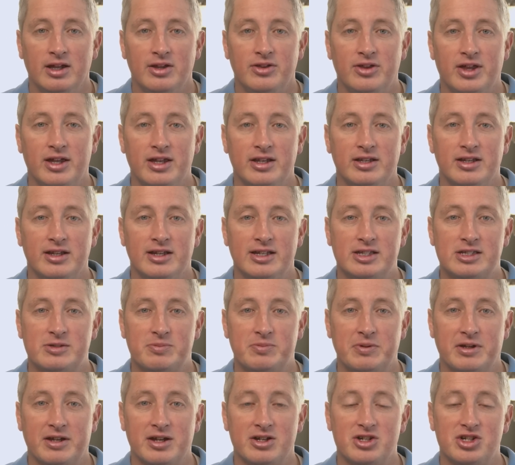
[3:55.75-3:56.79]
then it's
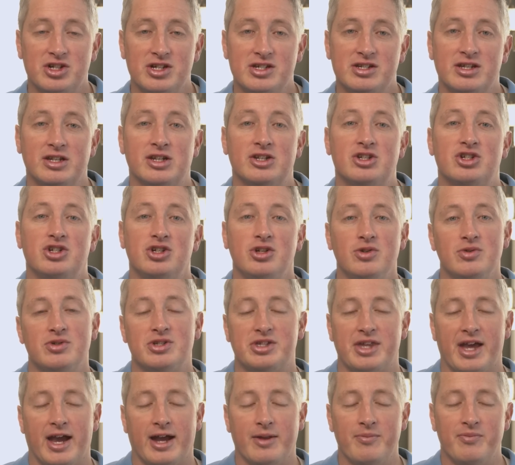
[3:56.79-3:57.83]
because she's going to choose
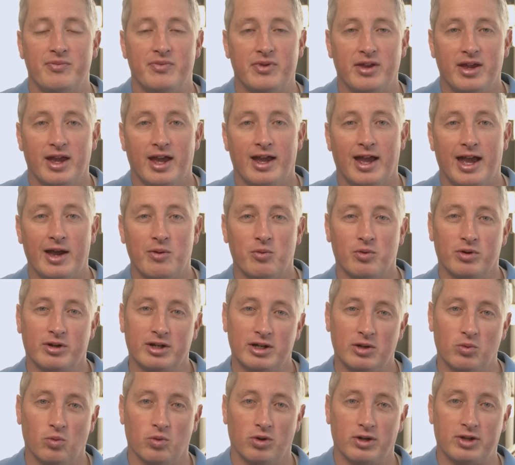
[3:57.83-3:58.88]
that, and we're going
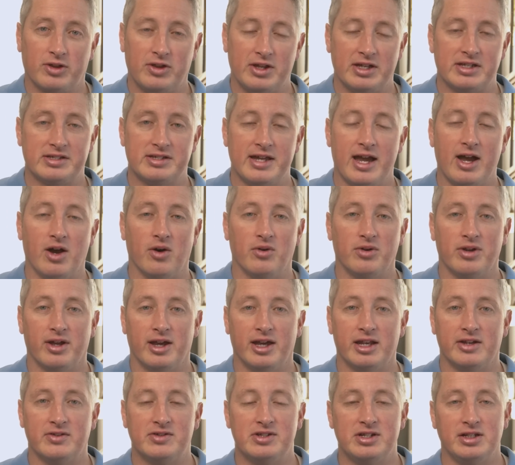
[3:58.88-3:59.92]
to work things out.
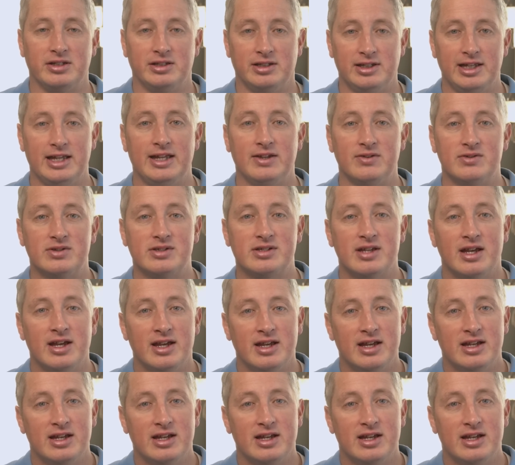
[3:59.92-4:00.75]
And if she leaves,